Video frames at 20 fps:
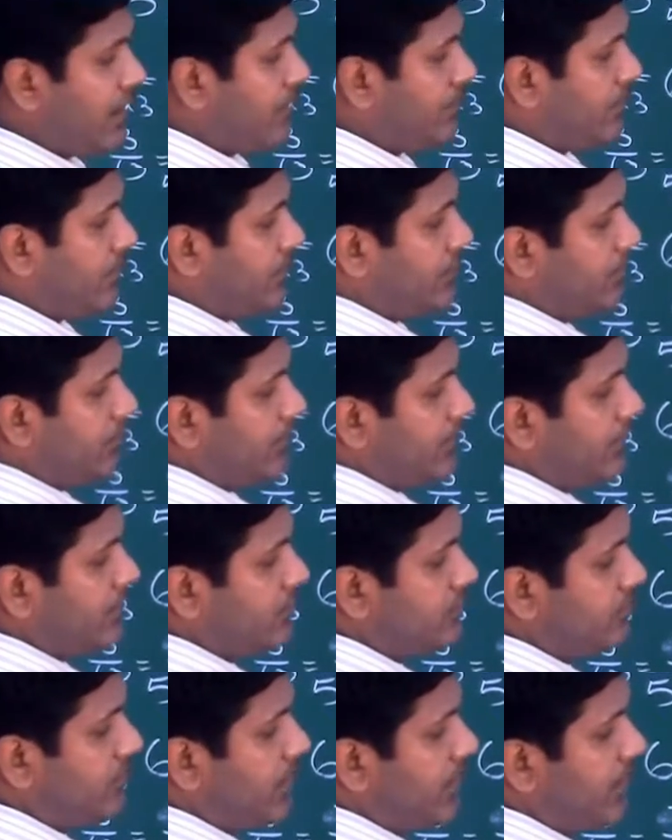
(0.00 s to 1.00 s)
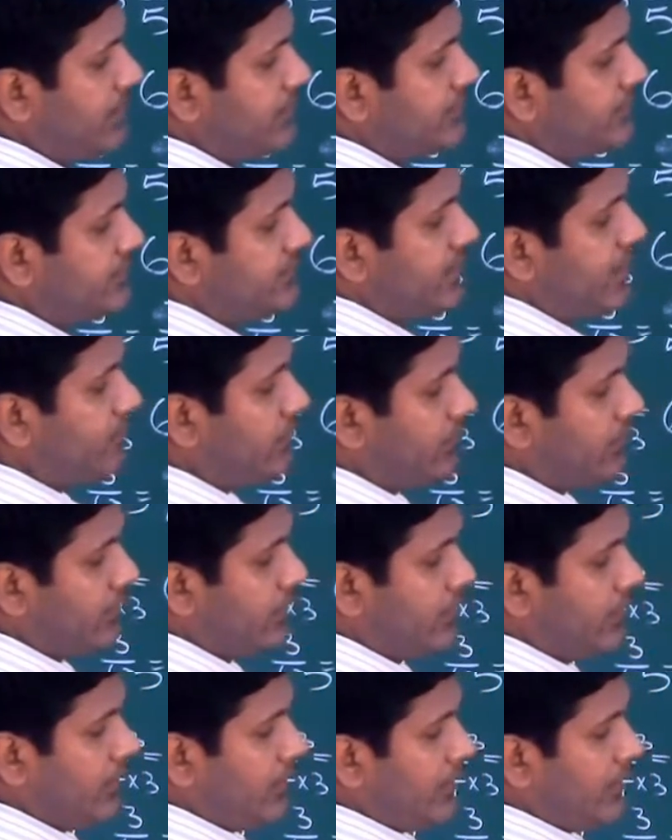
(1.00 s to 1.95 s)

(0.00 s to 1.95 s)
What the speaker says: I multiply this by 7.